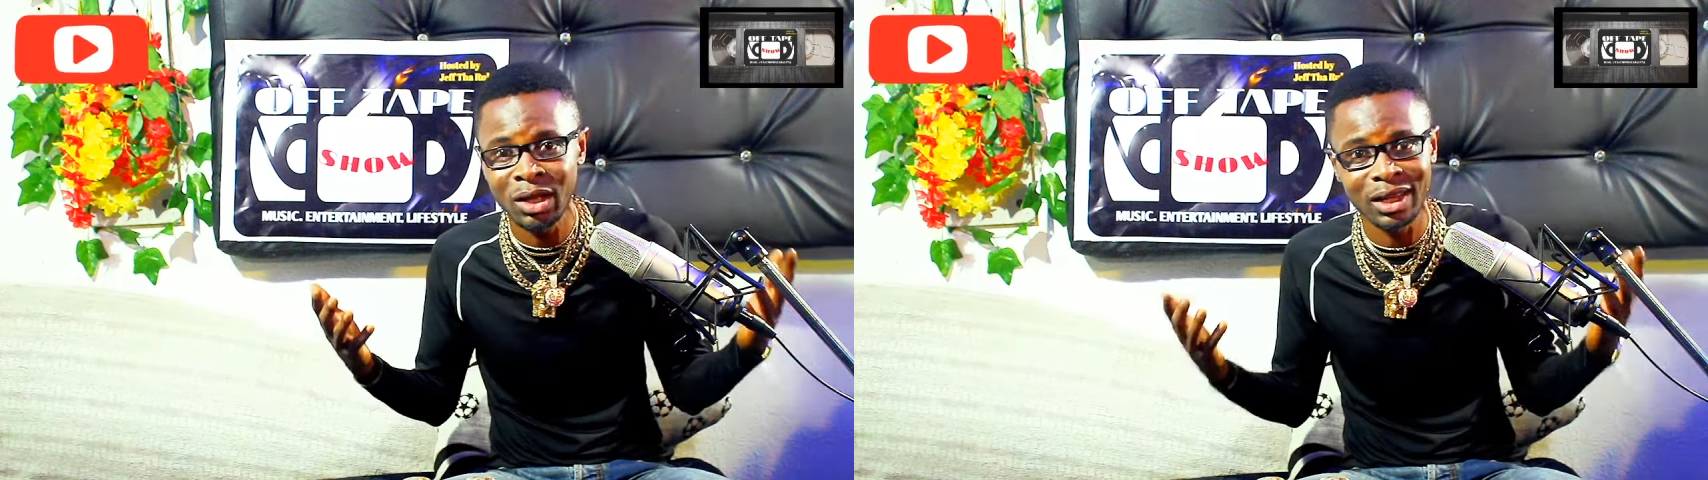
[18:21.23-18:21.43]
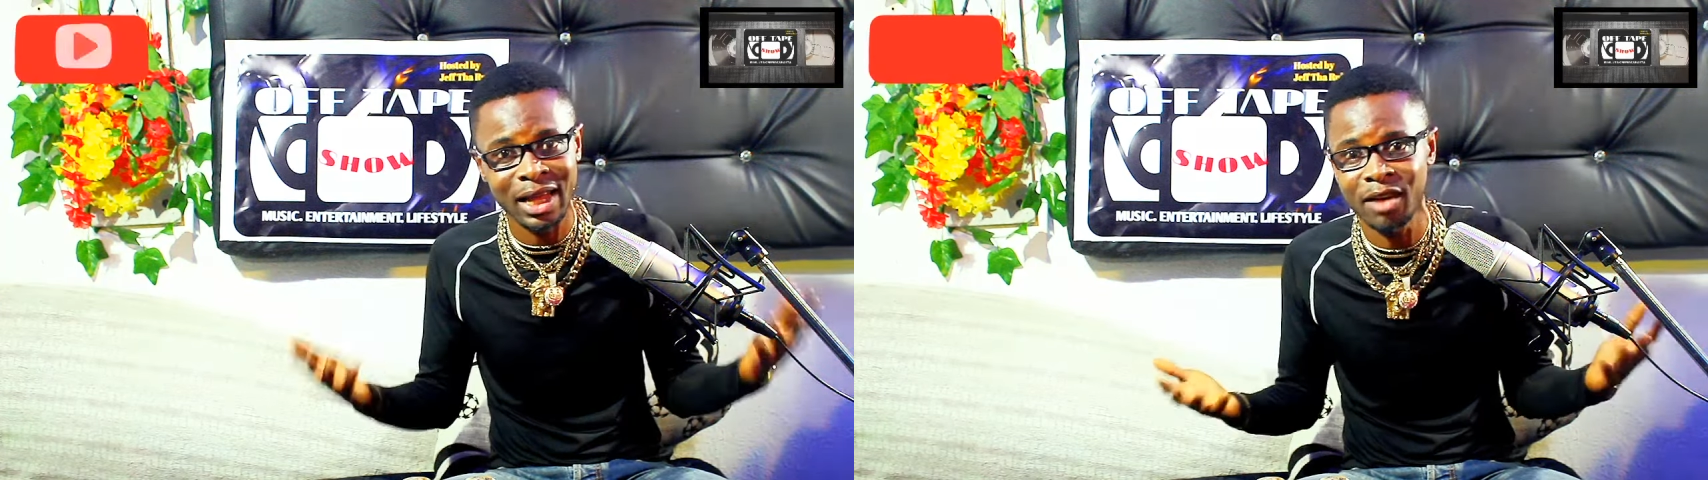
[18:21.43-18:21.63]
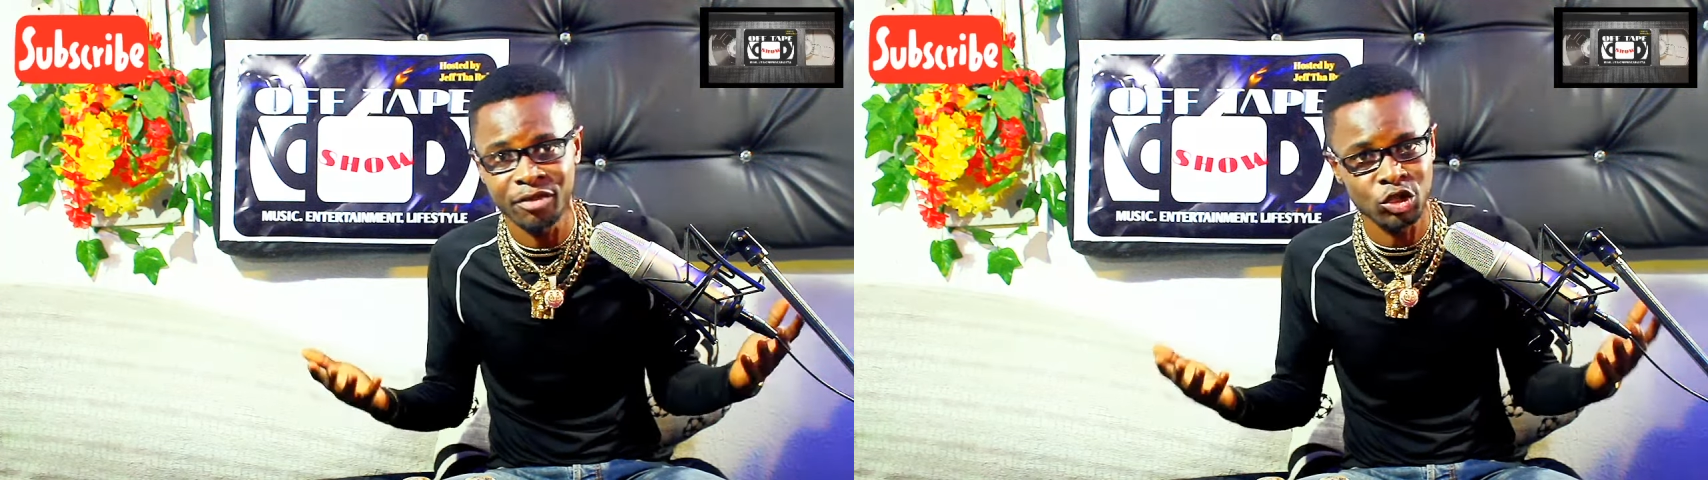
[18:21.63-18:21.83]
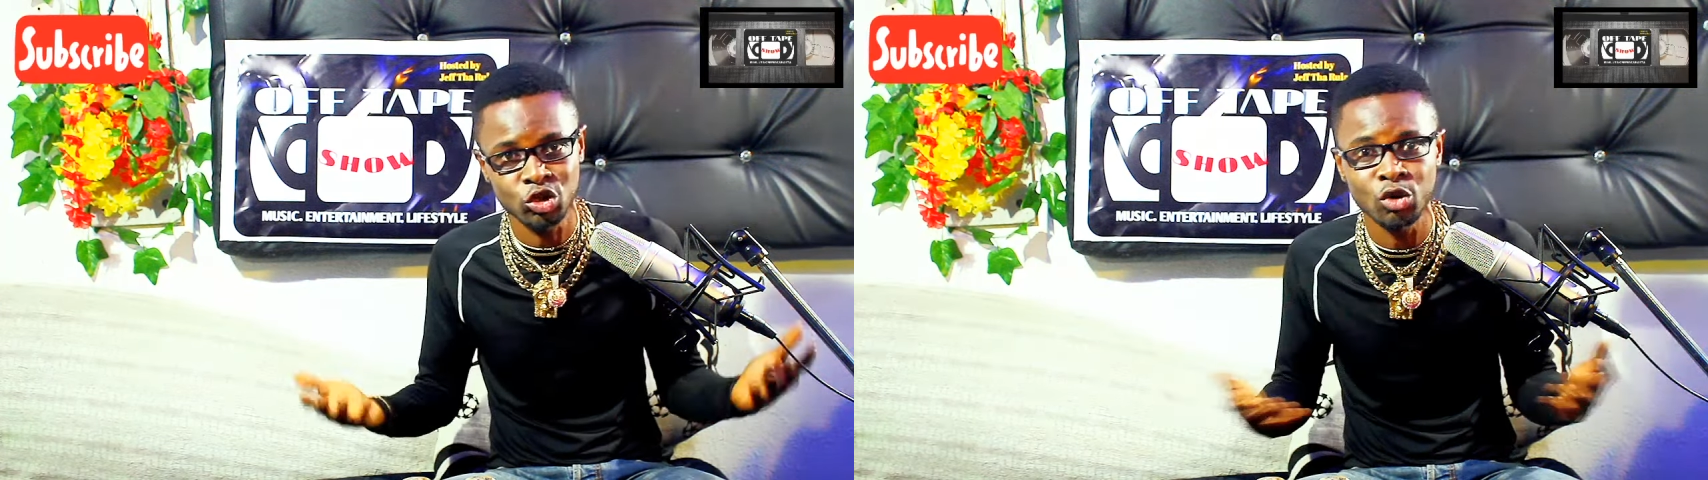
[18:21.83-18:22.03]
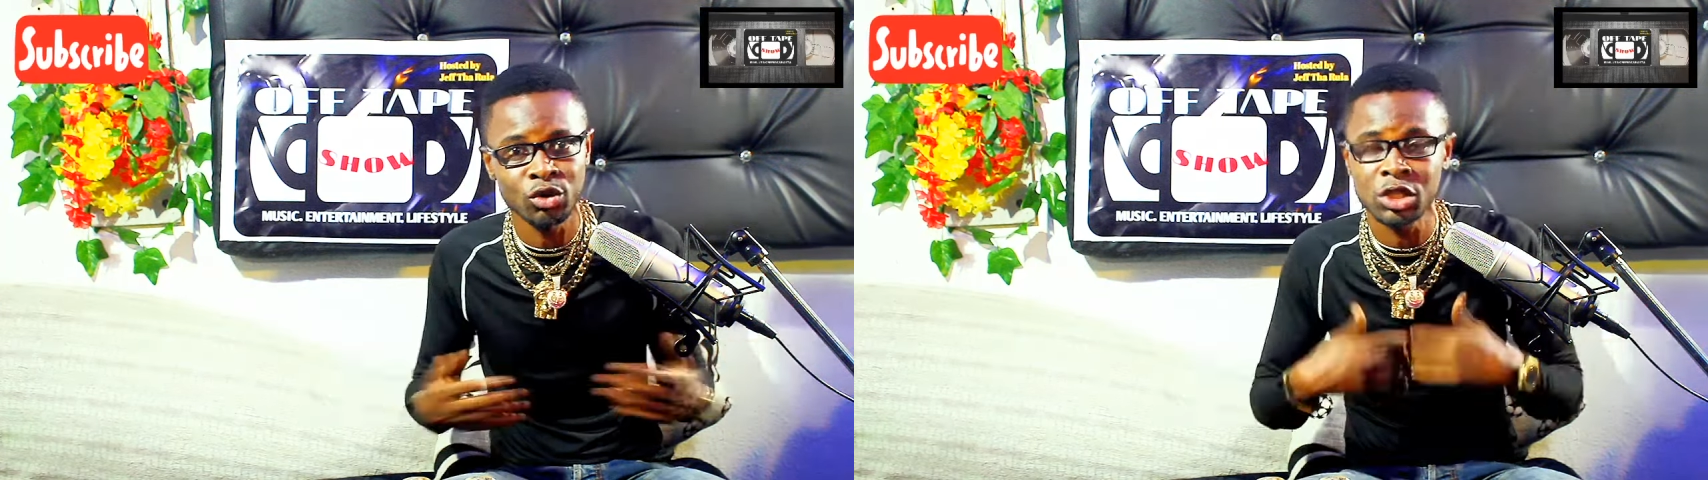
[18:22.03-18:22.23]
life and
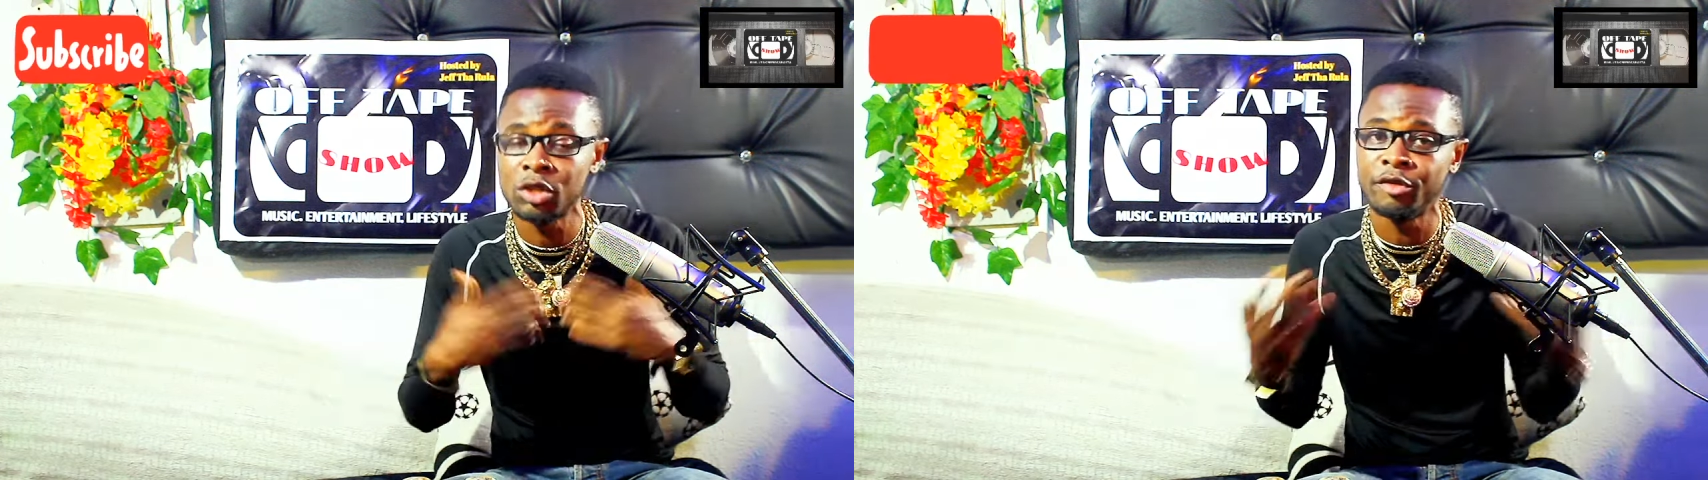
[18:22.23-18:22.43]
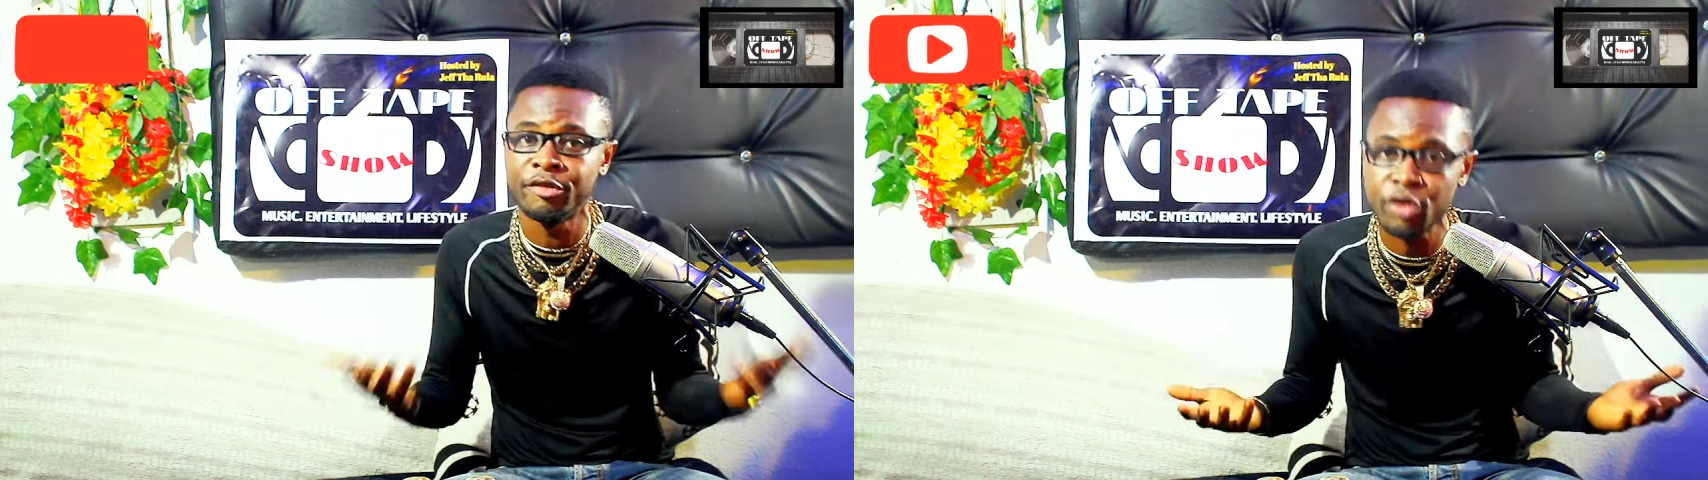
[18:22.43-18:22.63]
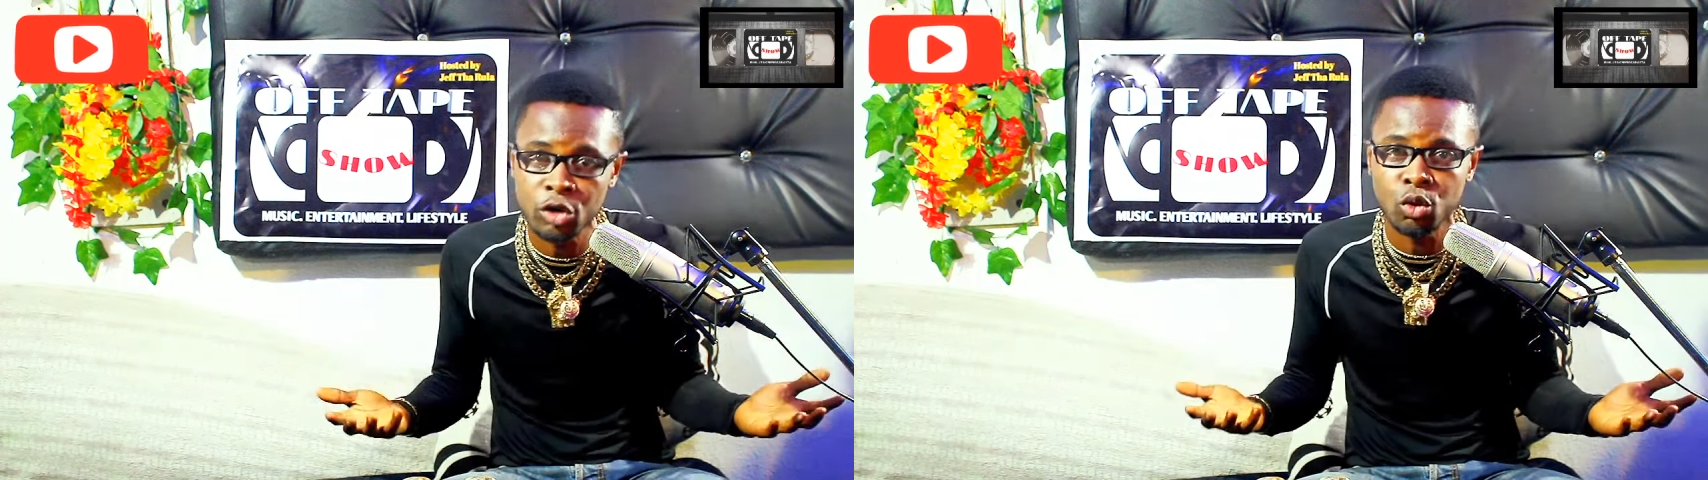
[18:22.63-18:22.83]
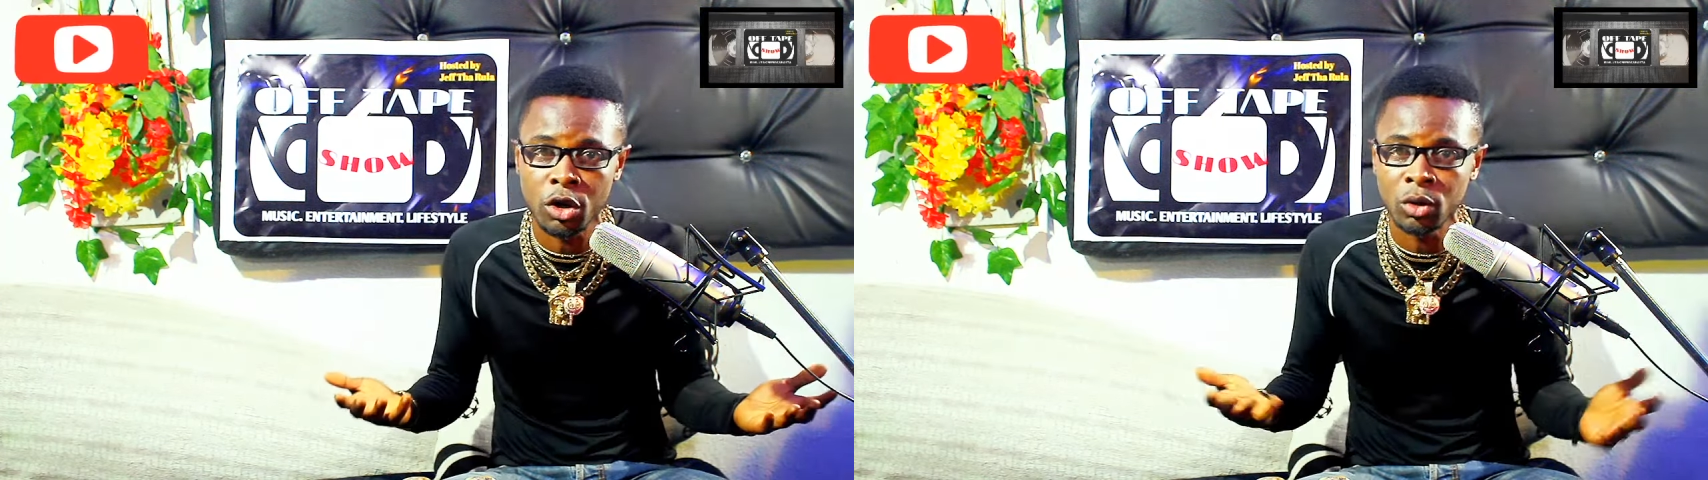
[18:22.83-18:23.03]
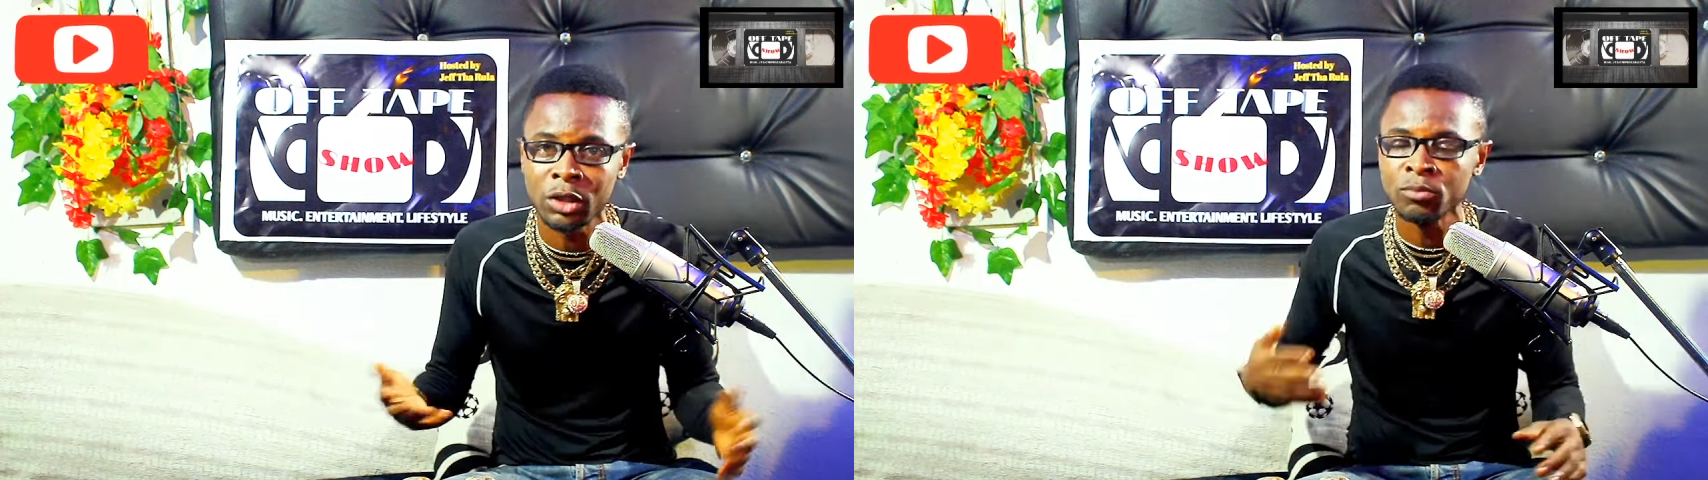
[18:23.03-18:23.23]
stories. It's a free
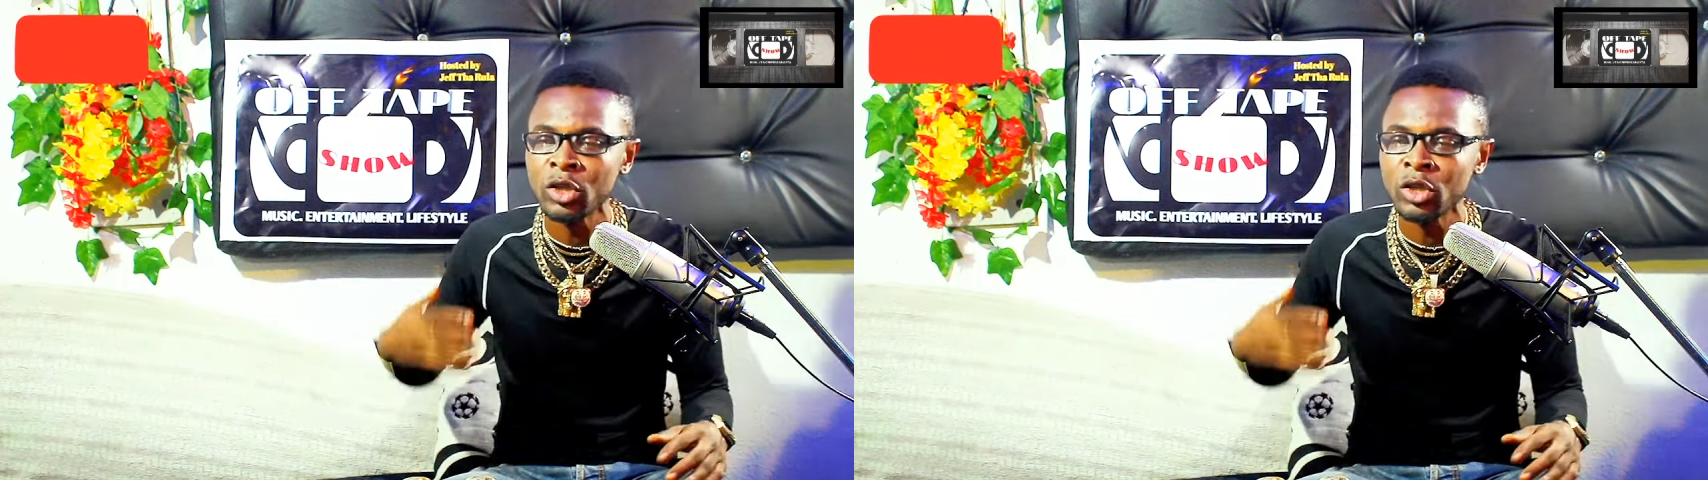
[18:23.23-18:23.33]
world.